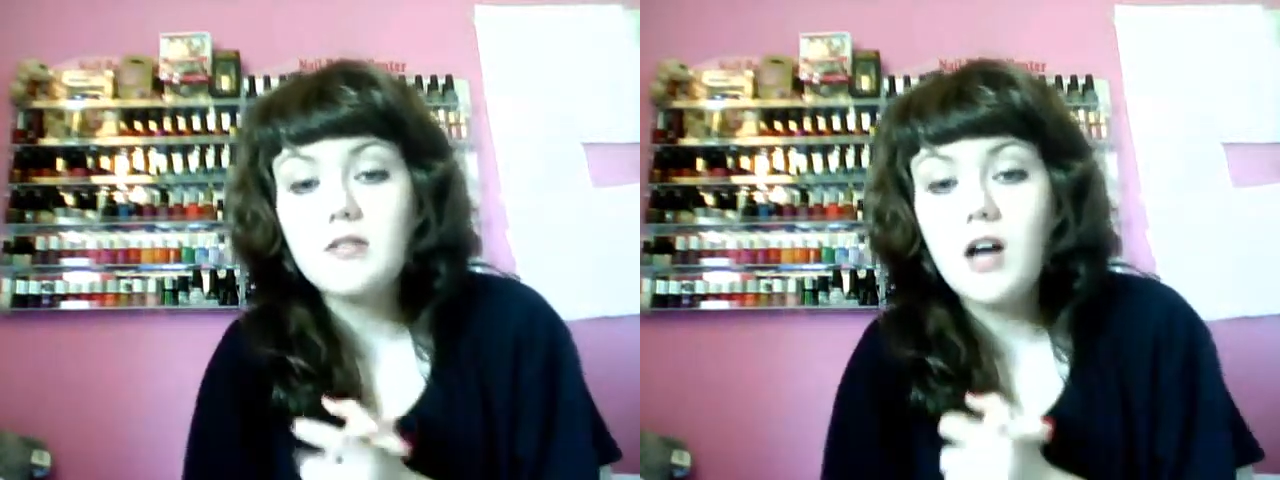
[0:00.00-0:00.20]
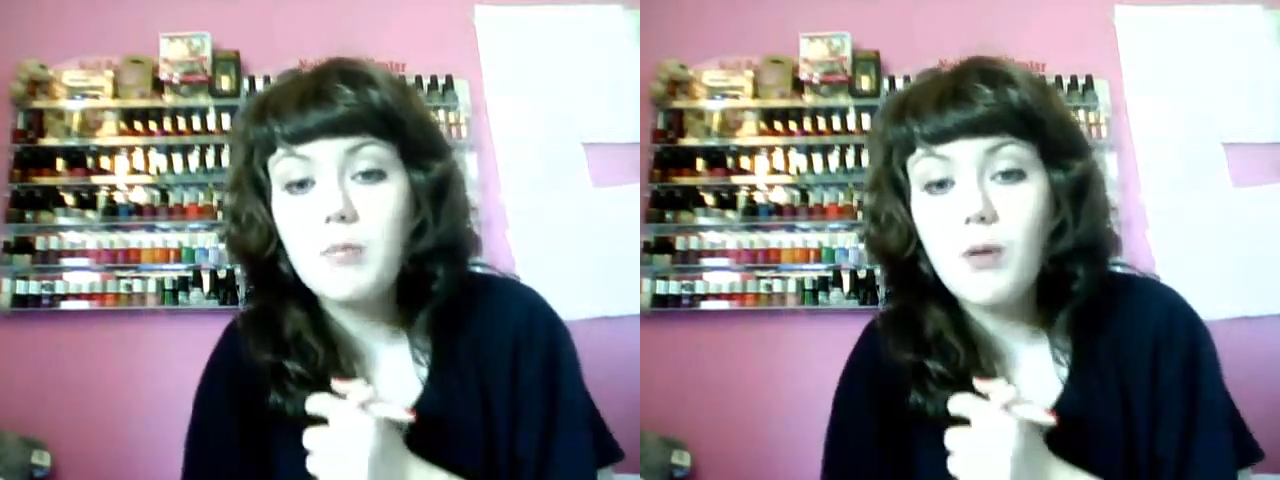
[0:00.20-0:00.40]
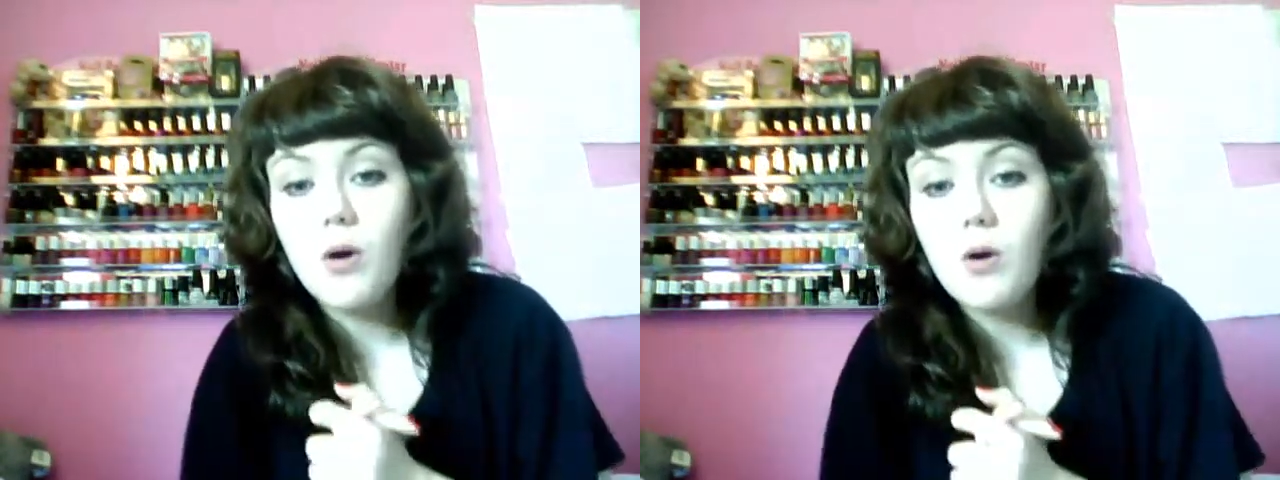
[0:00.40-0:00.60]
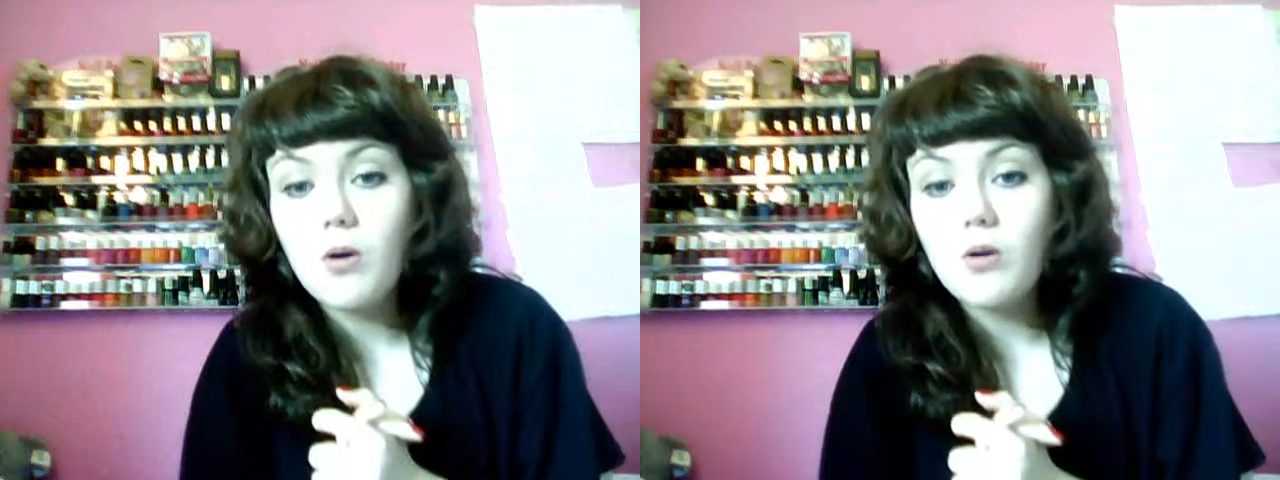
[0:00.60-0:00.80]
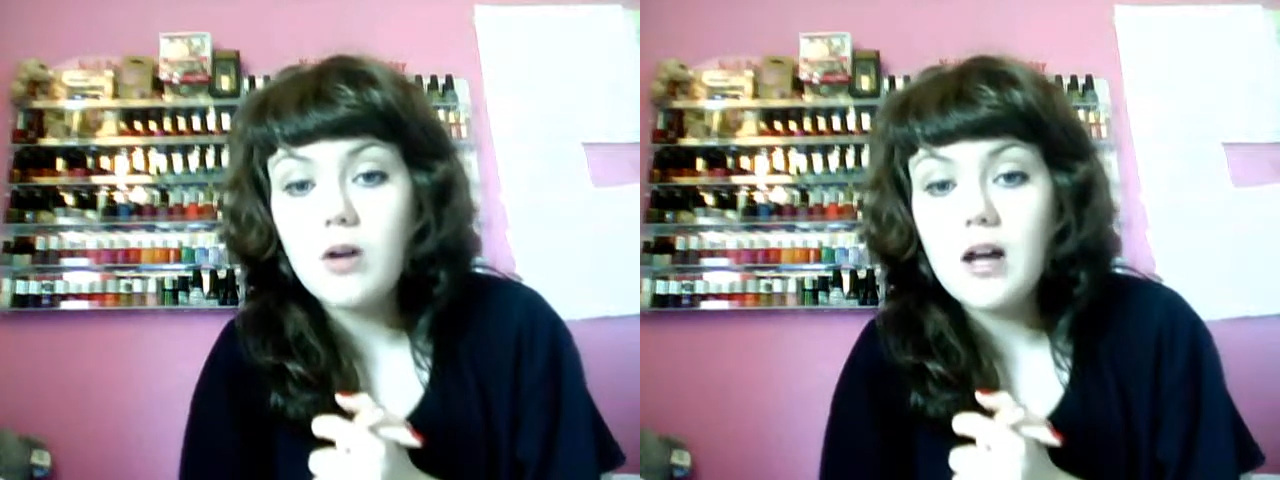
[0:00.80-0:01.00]
her
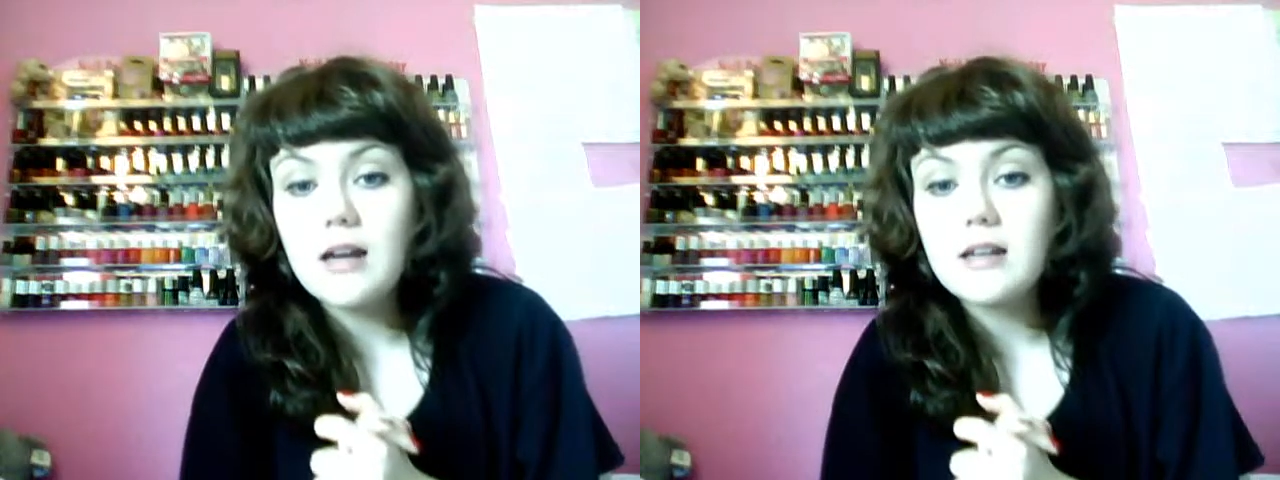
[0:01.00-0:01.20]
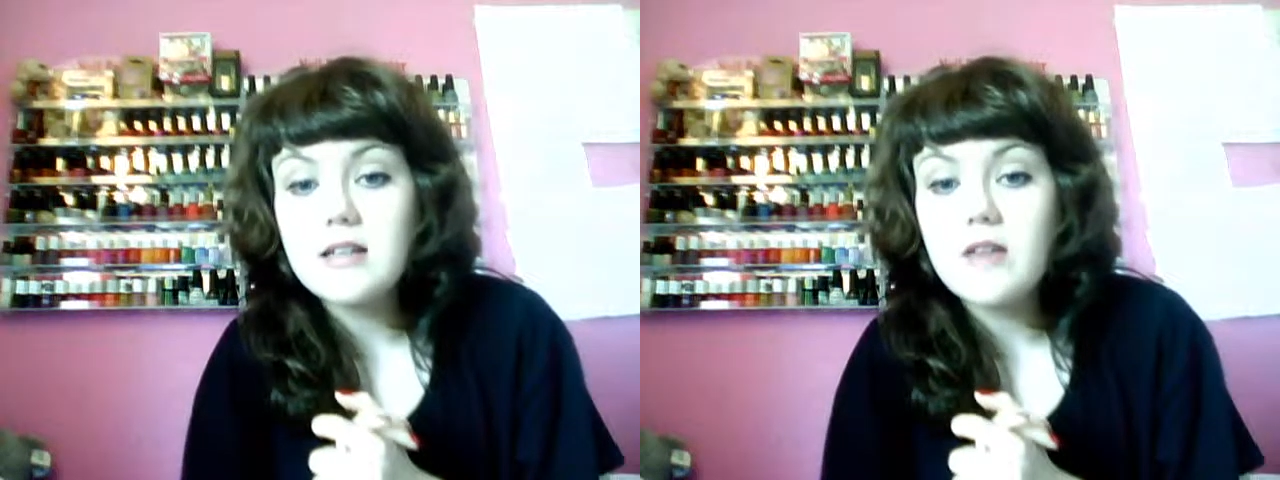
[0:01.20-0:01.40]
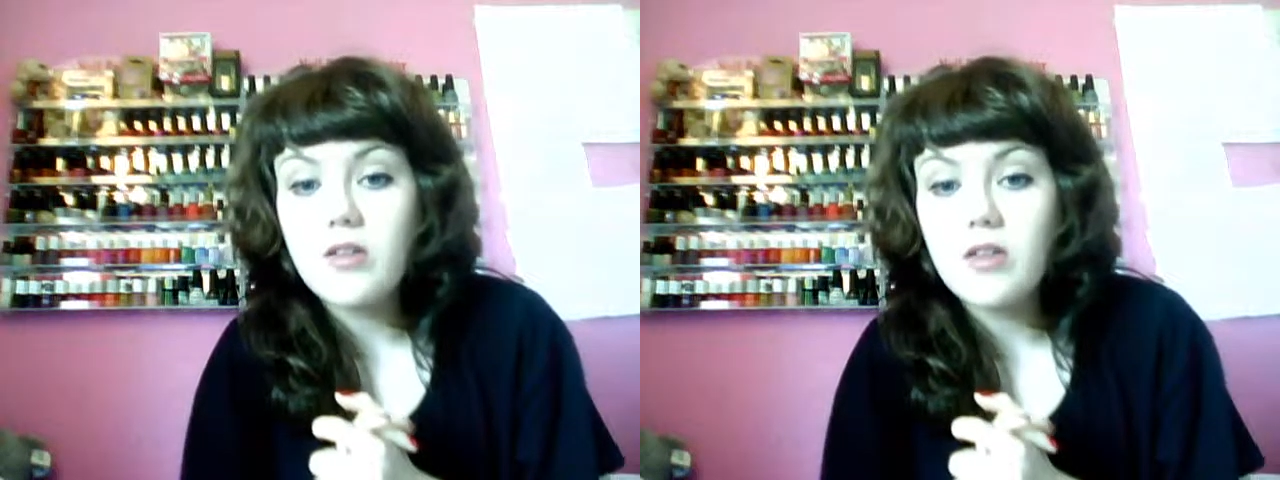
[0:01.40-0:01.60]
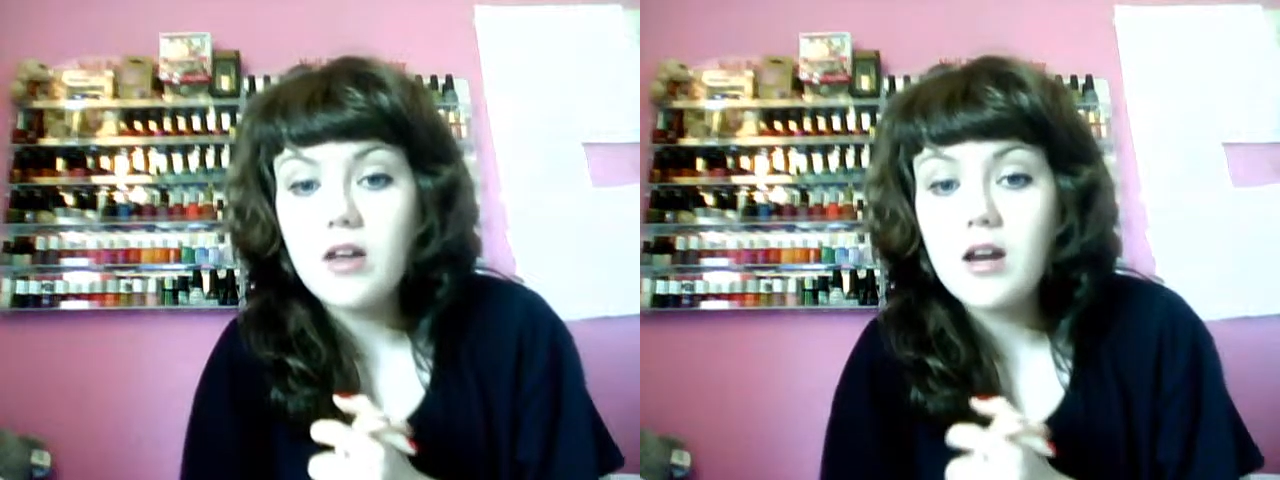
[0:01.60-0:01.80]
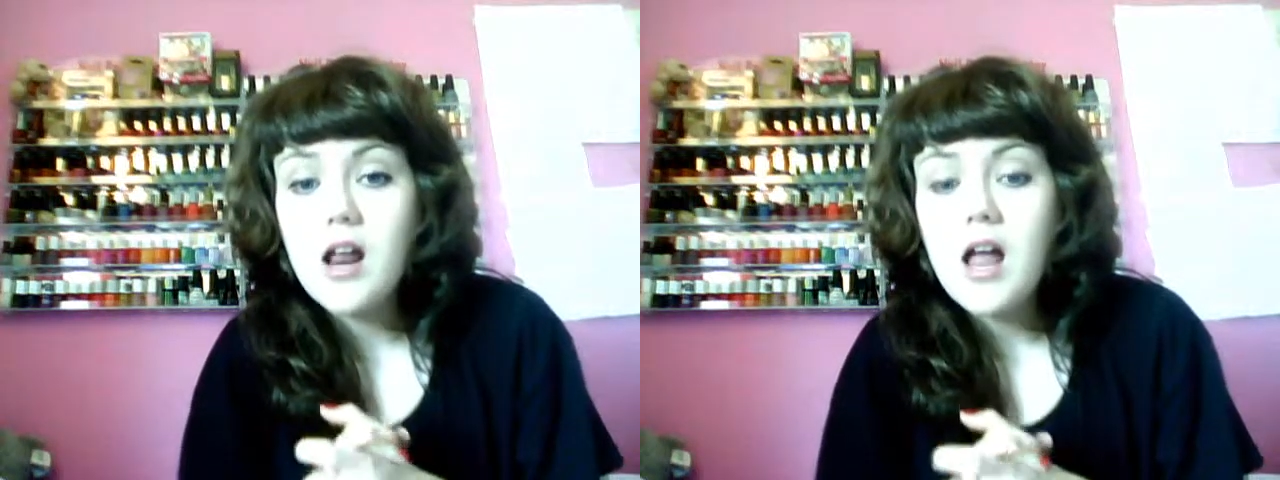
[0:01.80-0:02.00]
blog and
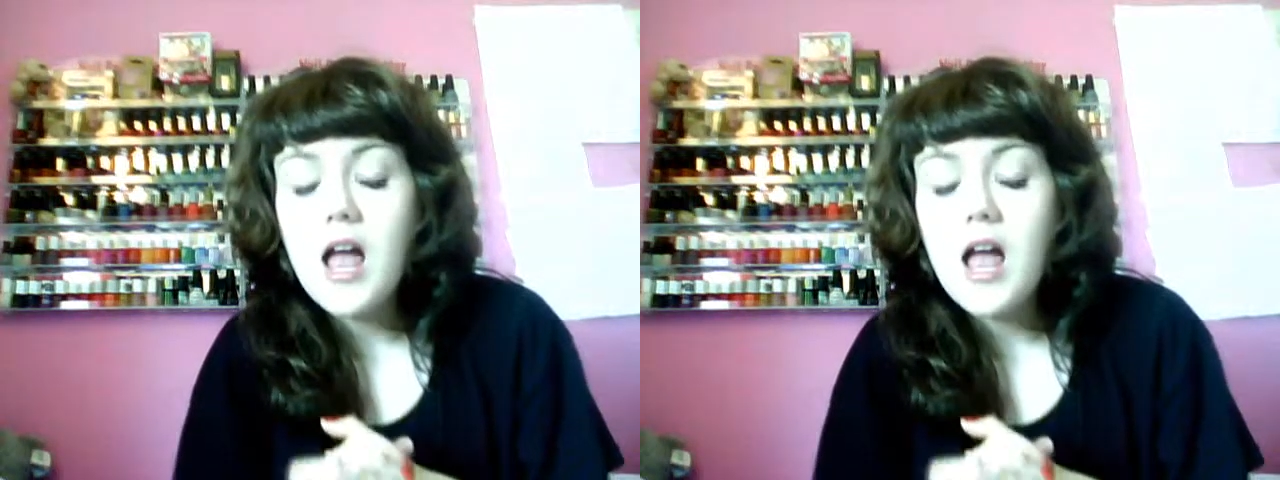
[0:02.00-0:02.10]
everything,